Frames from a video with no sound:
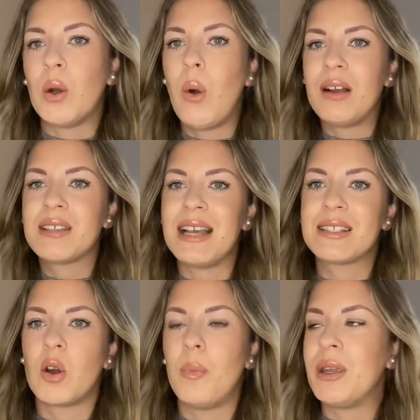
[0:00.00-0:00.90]
Who else has
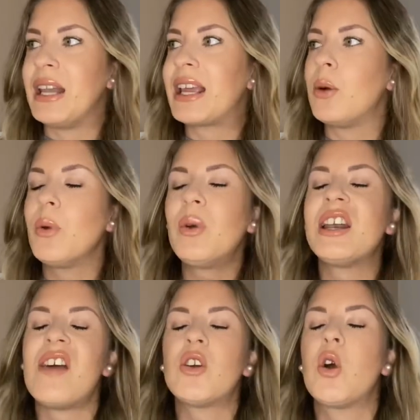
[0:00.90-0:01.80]
to go pee? Like we would
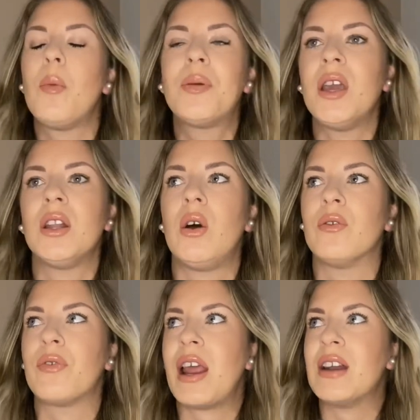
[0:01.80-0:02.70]
never go pee
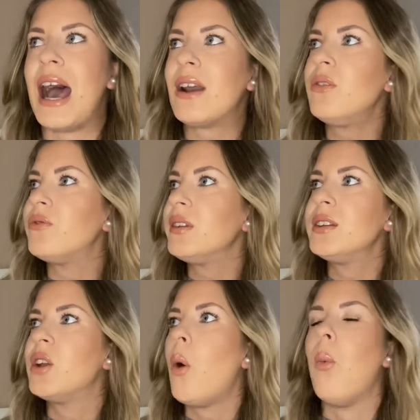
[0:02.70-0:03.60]
alone. And I don't really
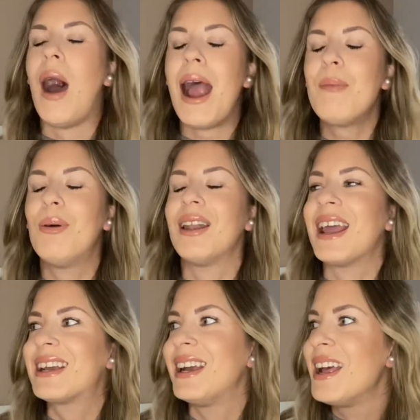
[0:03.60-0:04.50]
know why, but
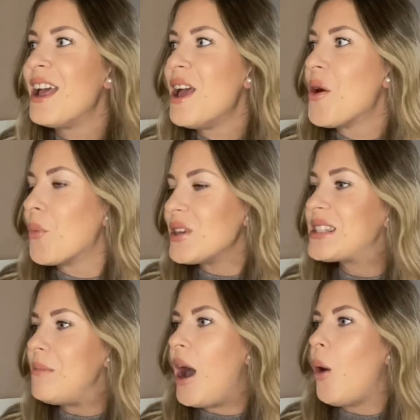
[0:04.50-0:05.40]
like, we
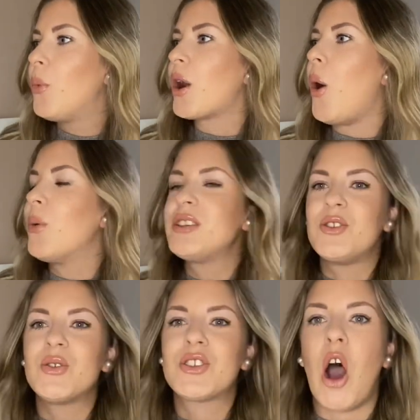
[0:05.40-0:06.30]
somehow would always
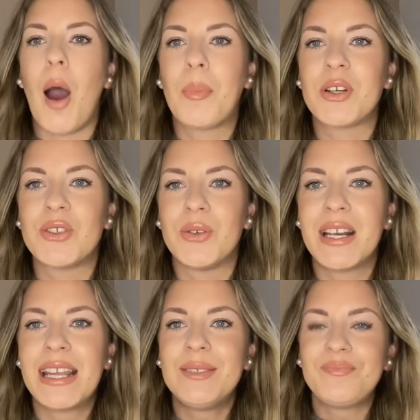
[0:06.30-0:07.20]
use the
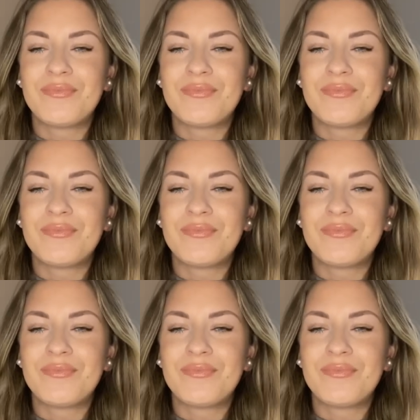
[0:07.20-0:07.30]
opportunity.